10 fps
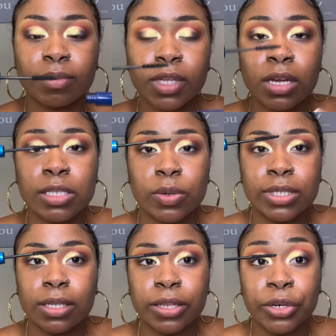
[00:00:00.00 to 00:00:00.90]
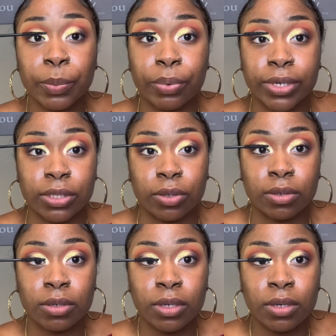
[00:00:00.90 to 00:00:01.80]
So it's a thinner
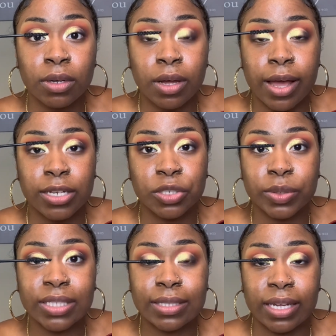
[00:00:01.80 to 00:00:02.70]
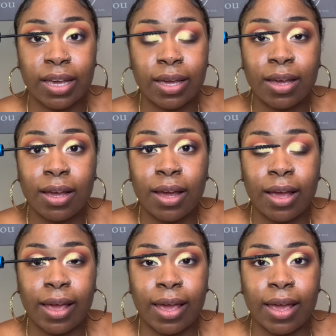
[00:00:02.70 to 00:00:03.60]
bristle, as you can see,
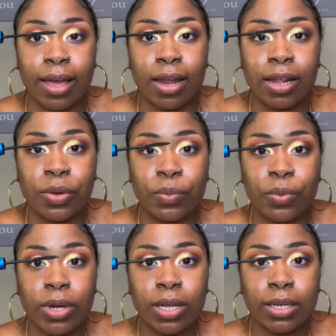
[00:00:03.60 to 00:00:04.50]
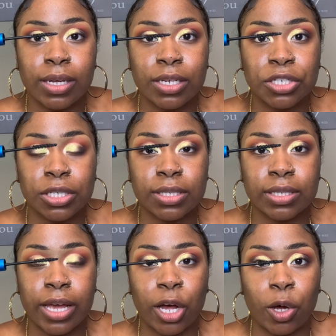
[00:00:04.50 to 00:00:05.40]
and it really just
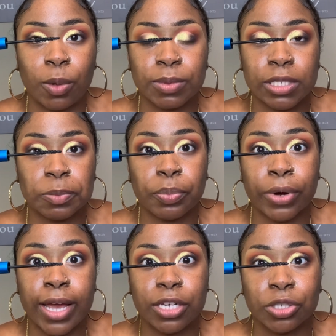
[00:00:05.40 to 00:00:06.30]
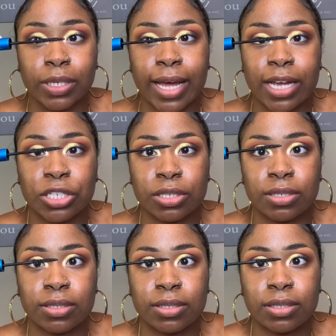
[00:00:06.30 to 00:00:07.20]
helps spread your
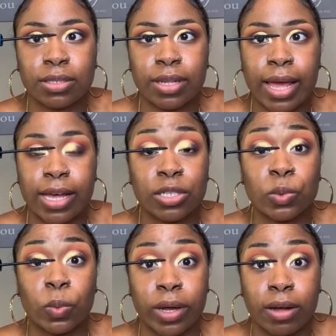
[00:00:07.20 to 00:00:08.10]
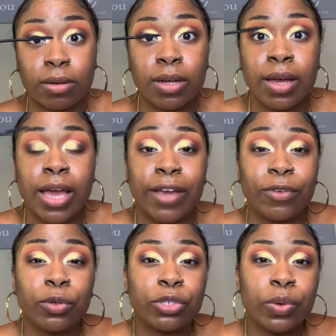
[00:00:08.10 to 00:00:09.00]
lashes as well. If
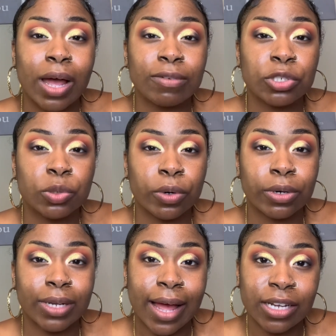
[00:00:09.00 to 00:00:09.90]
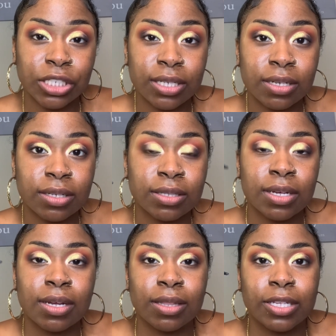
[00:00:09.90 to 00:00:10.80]
you do have shorter lashes,
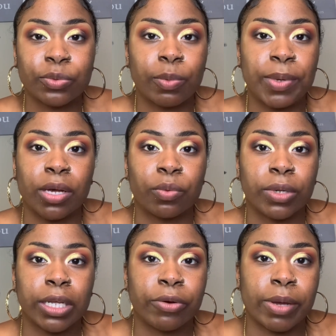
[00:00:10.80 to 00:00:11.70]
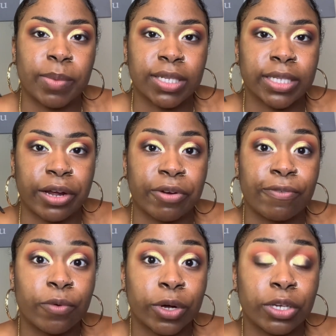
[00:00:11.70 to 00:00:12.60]
this will be a really great mascara
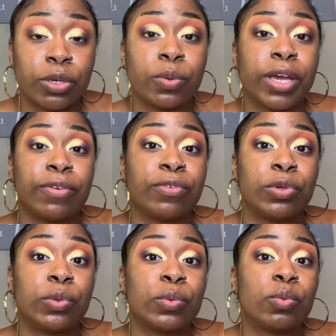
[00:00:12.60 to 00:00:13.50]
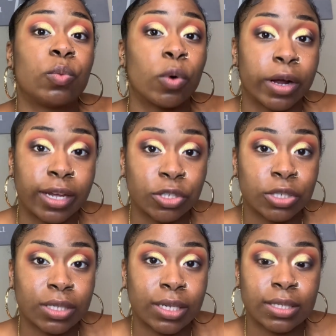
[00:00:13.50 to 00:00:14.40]
for you if you were
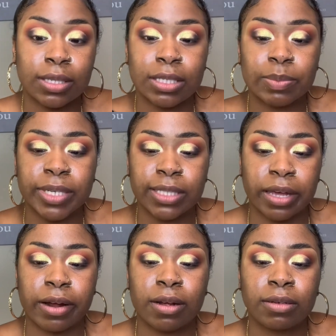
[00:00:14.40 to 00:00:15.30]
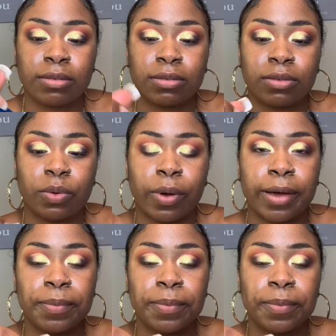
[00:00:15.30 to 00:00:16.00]
interested into this mascara, okay?